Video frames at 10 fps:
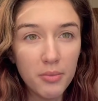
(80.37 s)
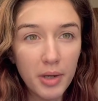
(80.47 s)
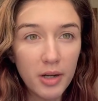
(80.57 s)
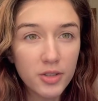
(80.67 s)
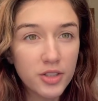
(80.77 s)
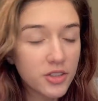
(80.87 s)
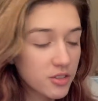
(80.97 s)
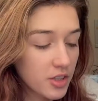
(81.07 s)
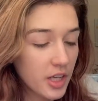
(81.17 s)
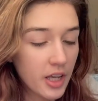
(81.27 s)
powders,
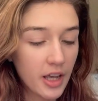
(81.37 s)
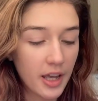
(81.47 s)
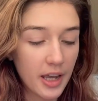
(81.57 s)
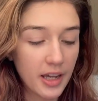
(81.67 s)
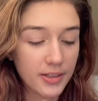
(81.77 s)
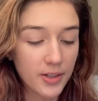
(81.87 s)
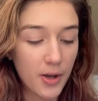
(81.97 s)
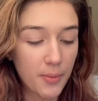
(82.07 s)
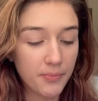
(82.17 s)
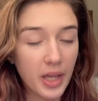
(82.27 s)
and I